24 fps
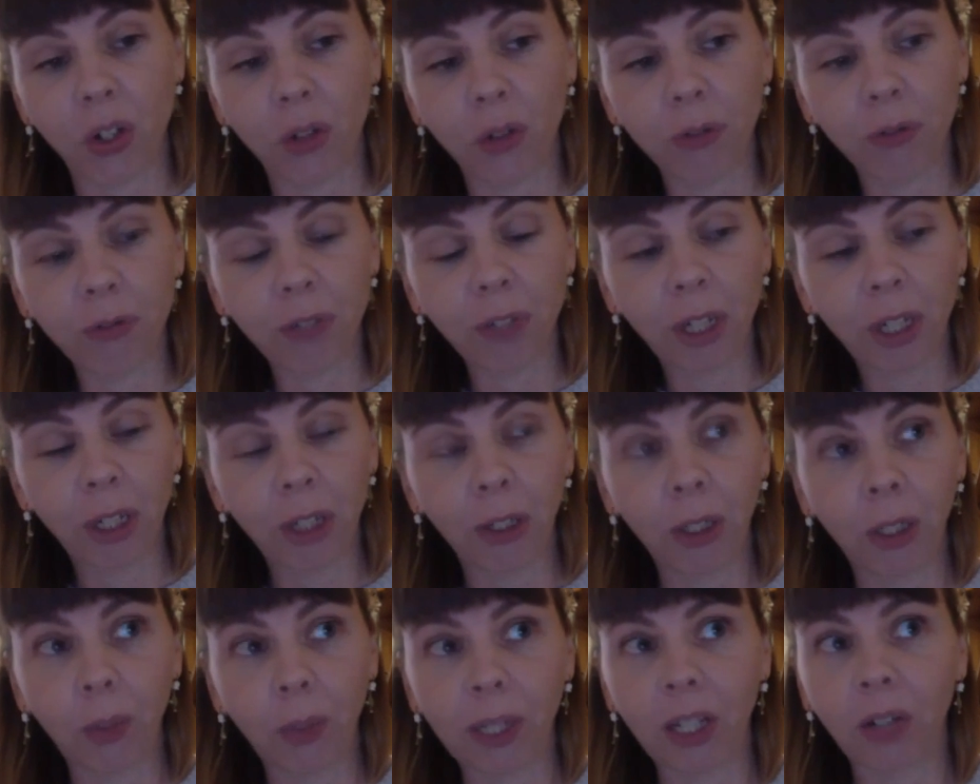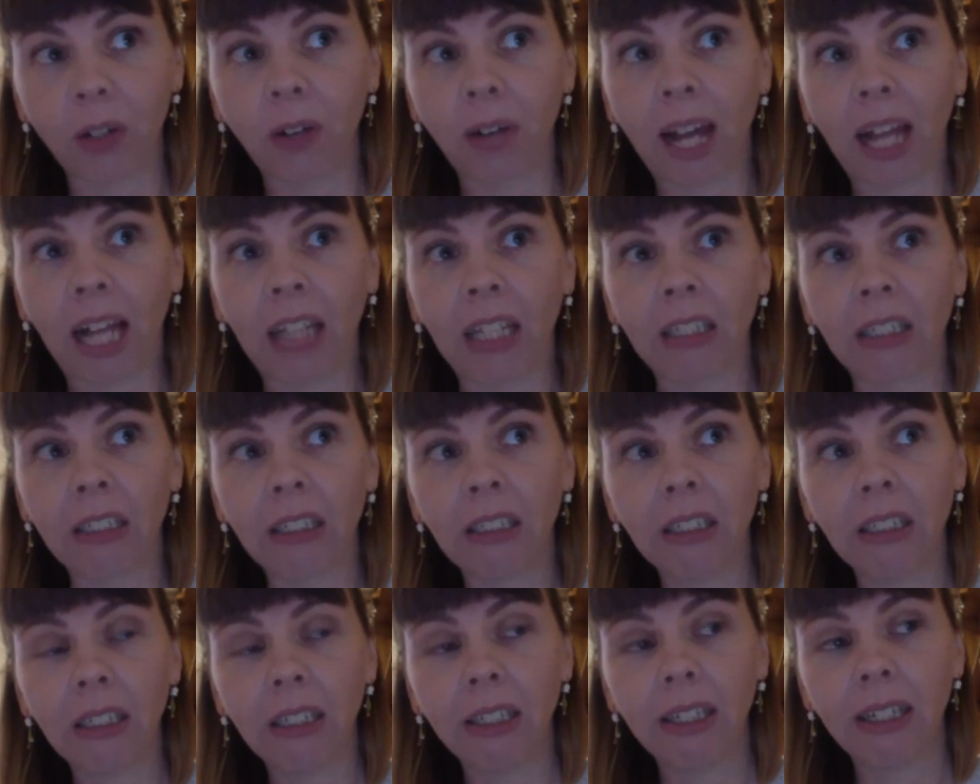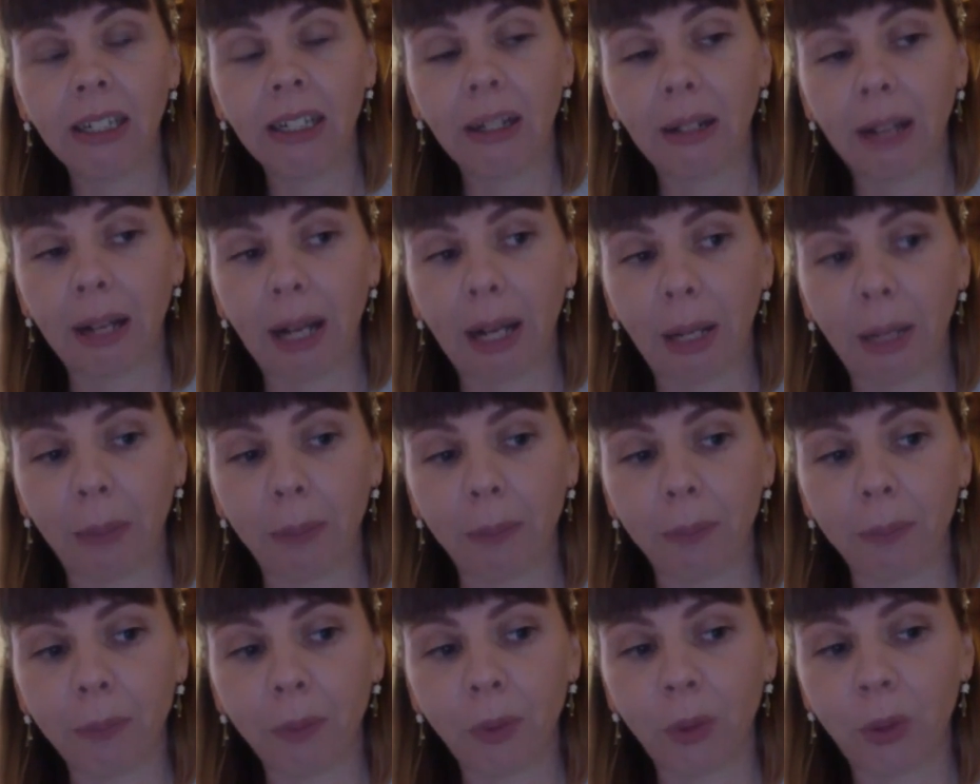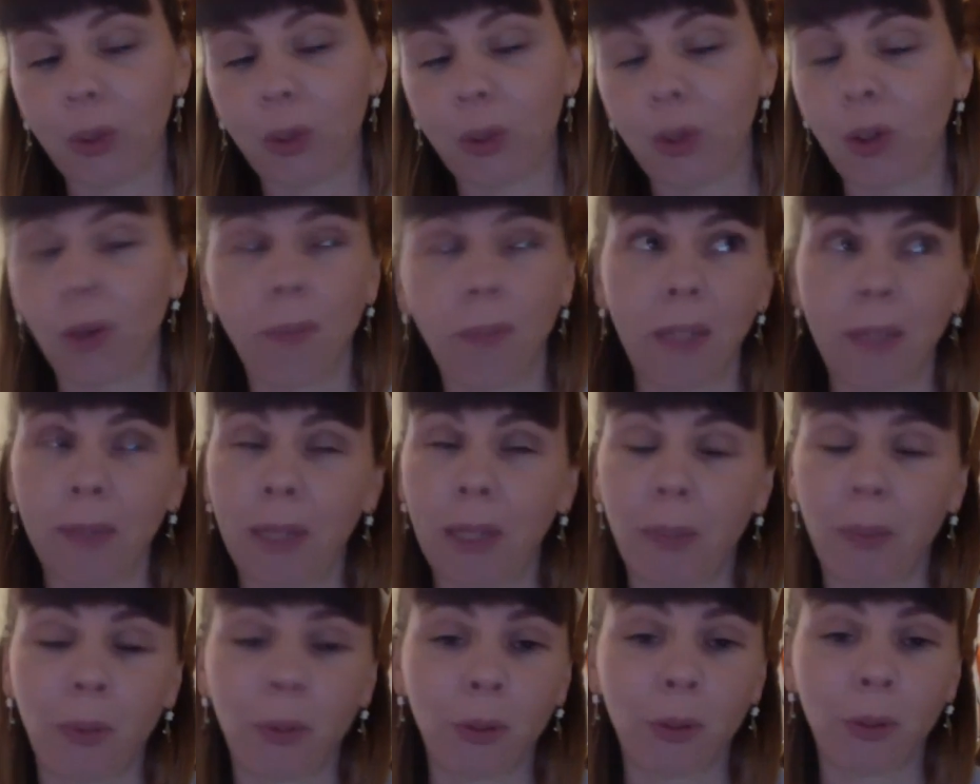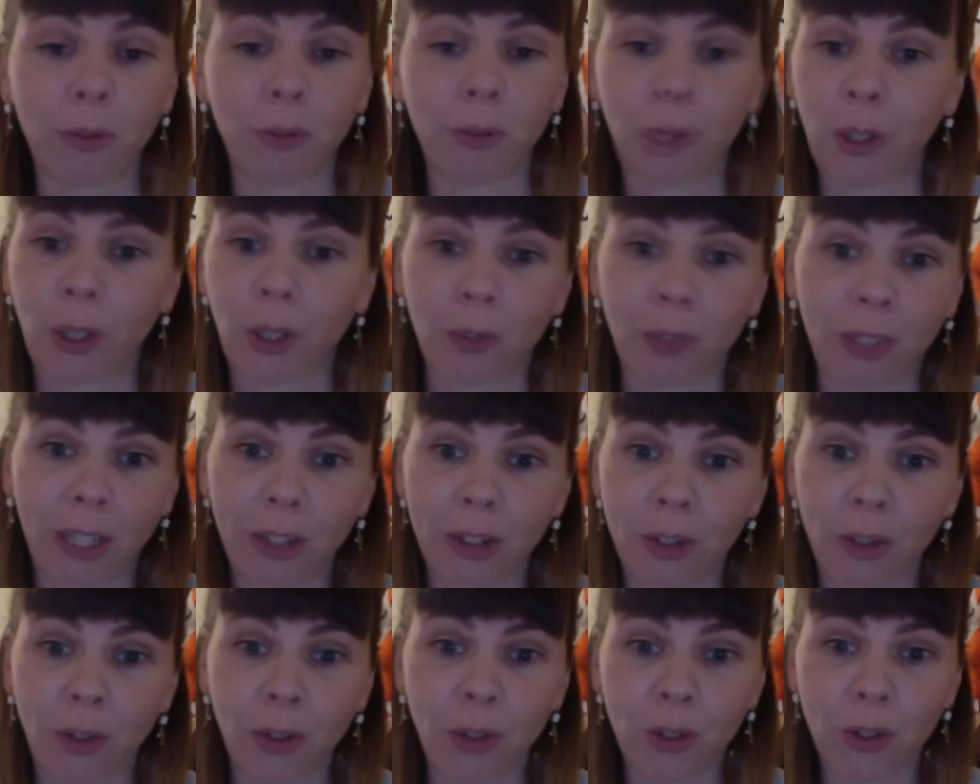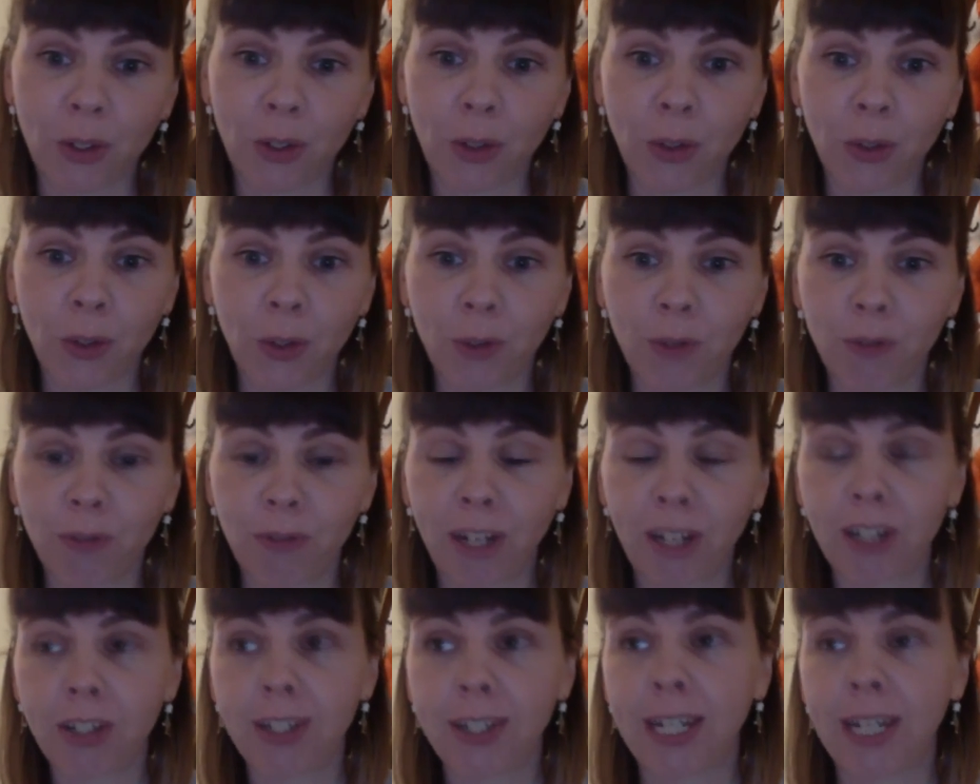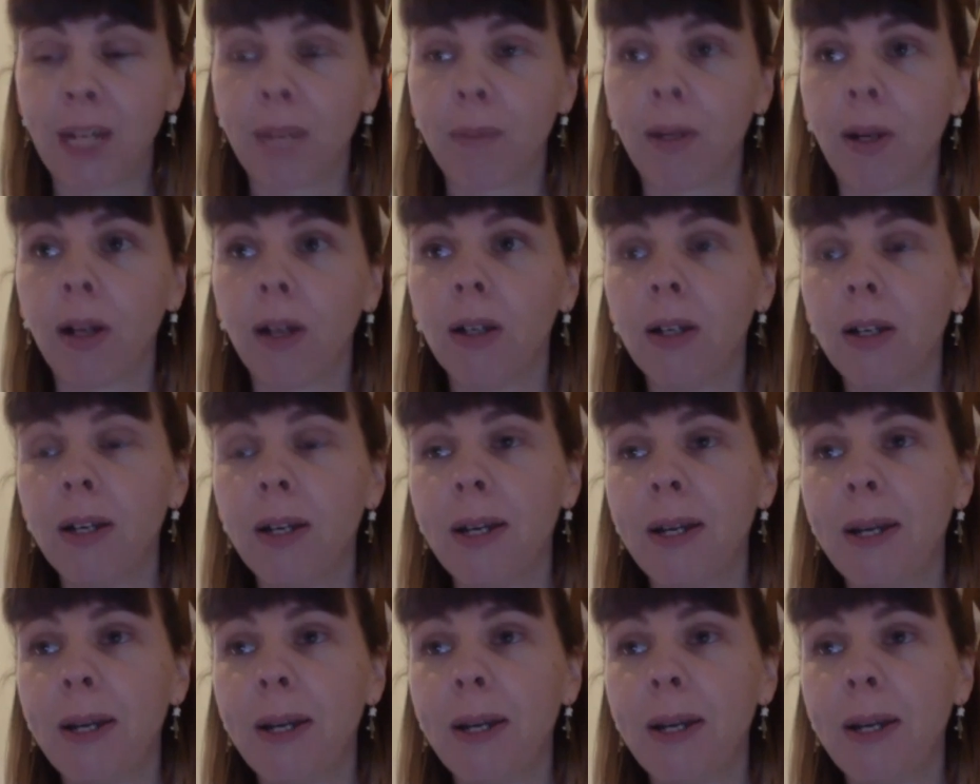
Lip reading: of, Louis Garrel, who not many people have heard of unless you're interested in sort of French cinema.